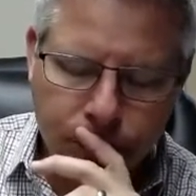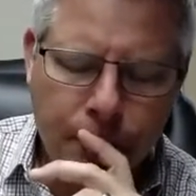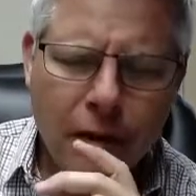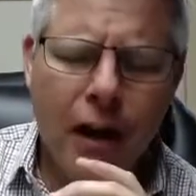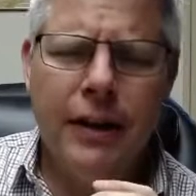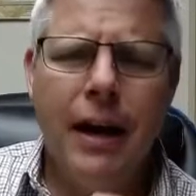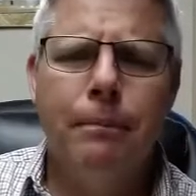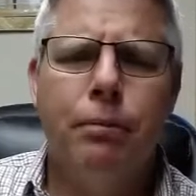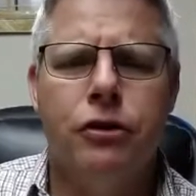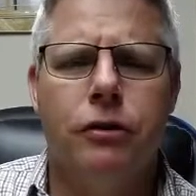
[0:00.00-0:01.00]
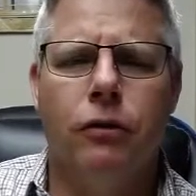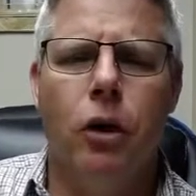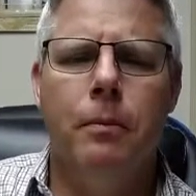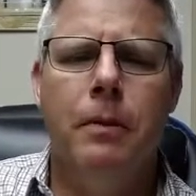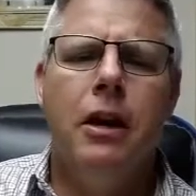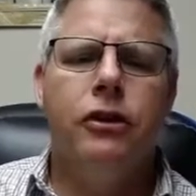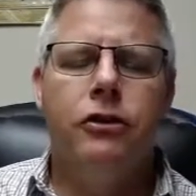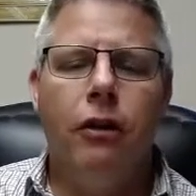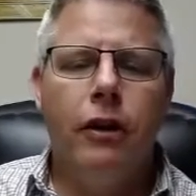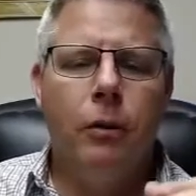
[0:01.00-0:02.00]
the emperors of Rome,
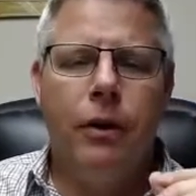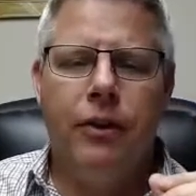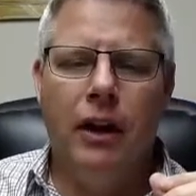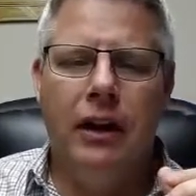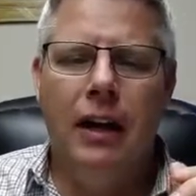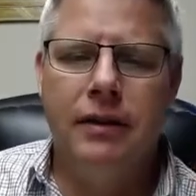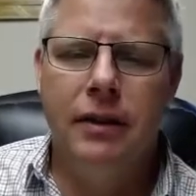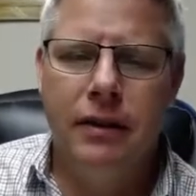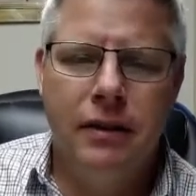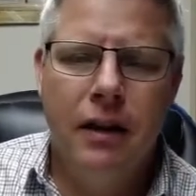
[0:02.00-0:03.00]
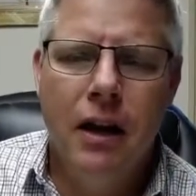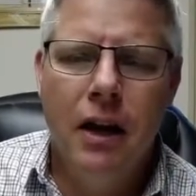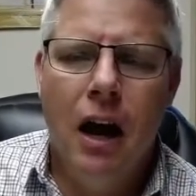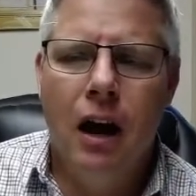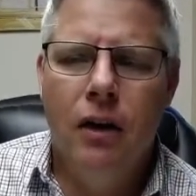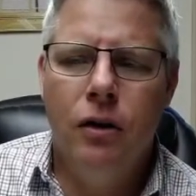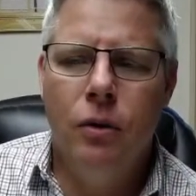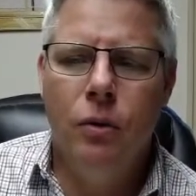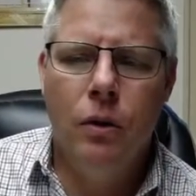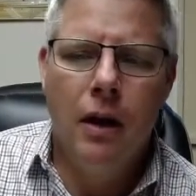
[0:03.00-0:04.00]
starting with Augustus,
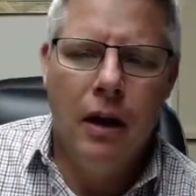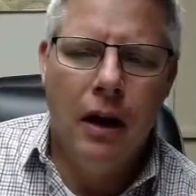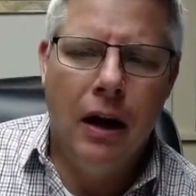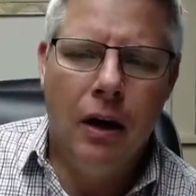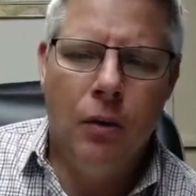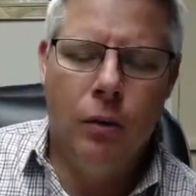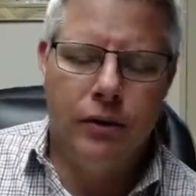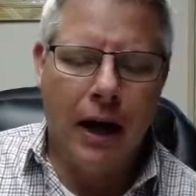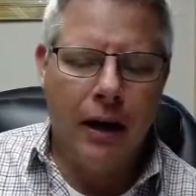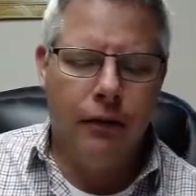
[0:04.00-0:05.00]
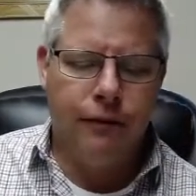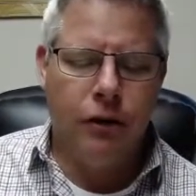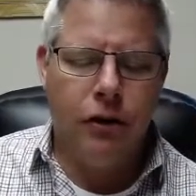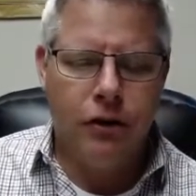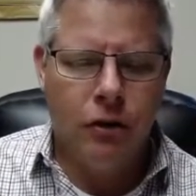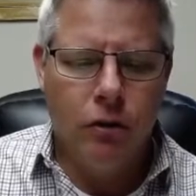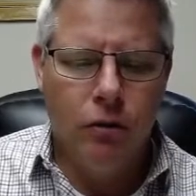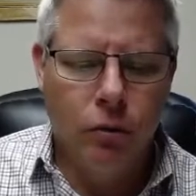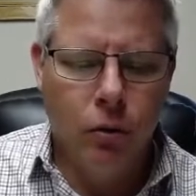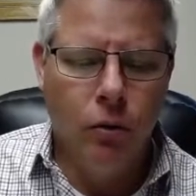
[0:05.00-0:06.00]
who was kind of the first
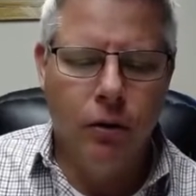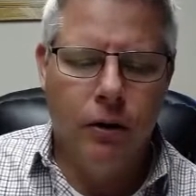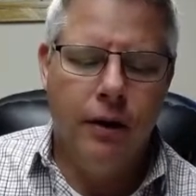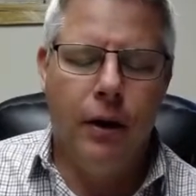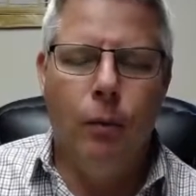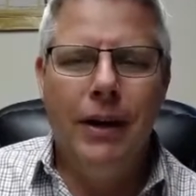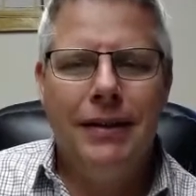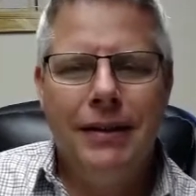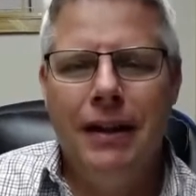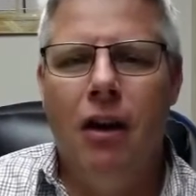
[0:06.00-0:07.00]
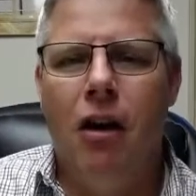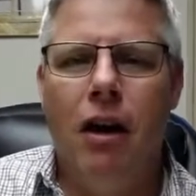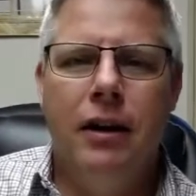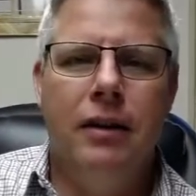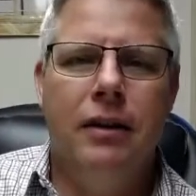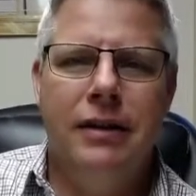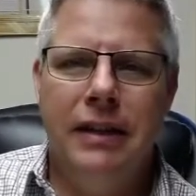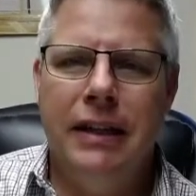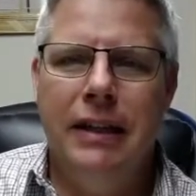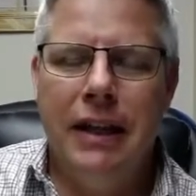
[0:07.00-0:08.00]
ruler that we see on
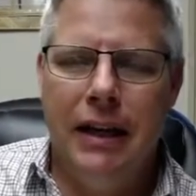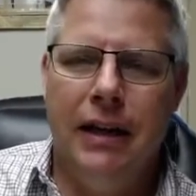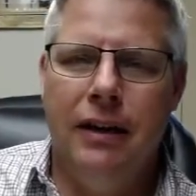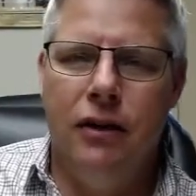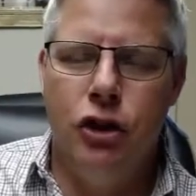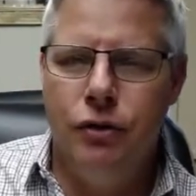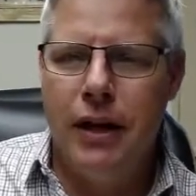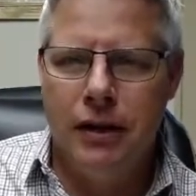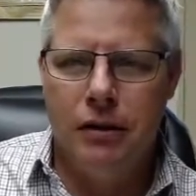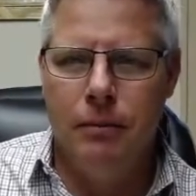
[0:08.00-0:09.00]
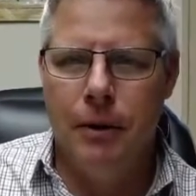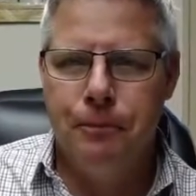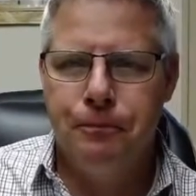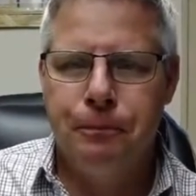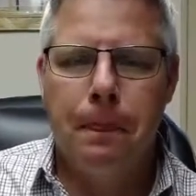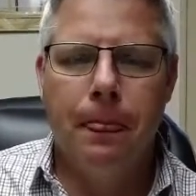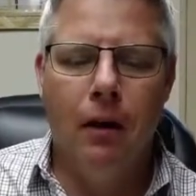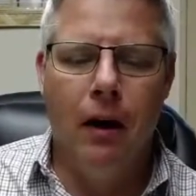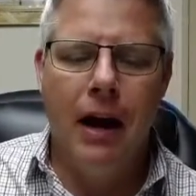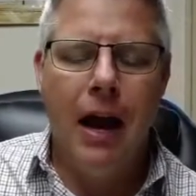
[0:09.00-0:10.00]
scene in the New Testament,
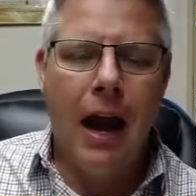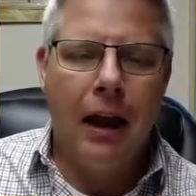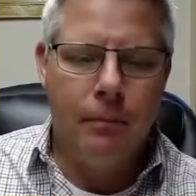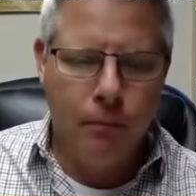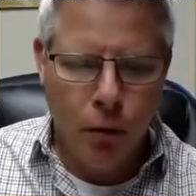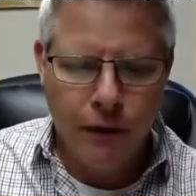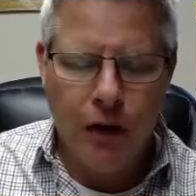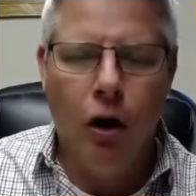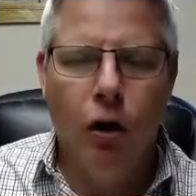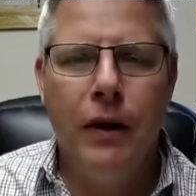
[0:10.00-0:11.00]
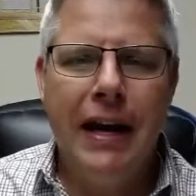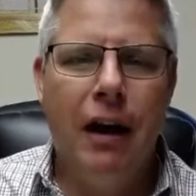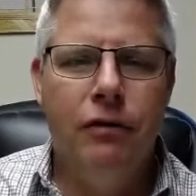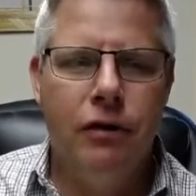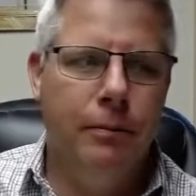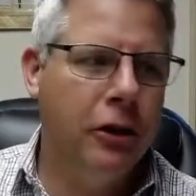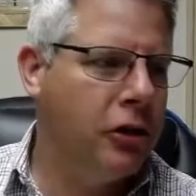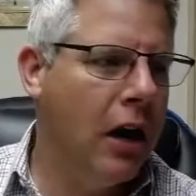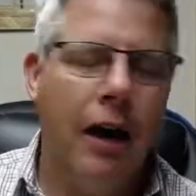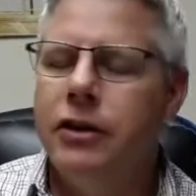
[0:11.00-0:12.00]
right? And moving all the way down to Domitian,
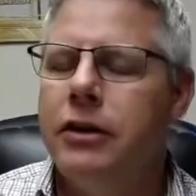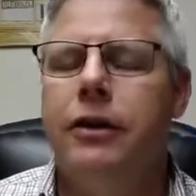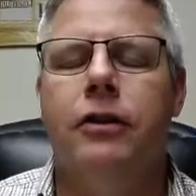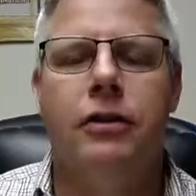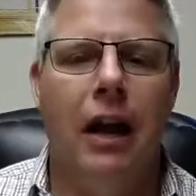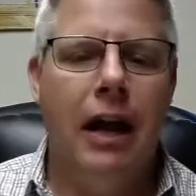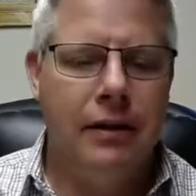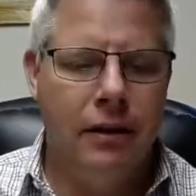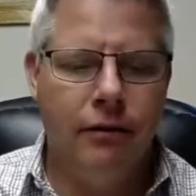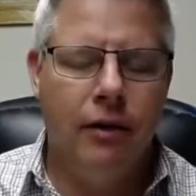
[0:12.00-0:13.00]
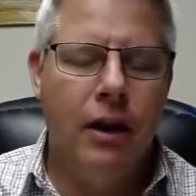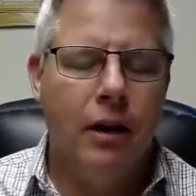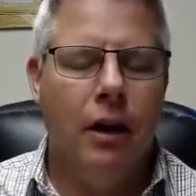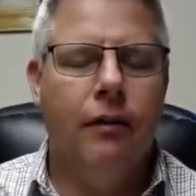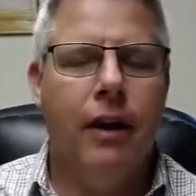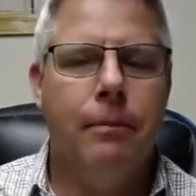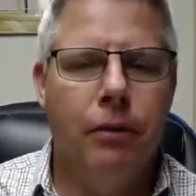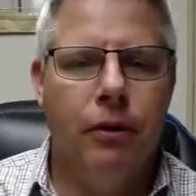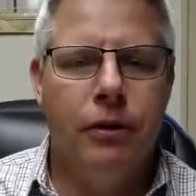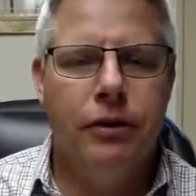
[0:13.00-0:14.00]
obviously there's lots of
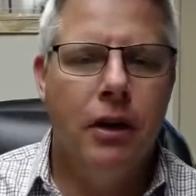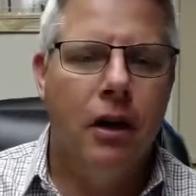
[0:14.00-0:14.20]
emperors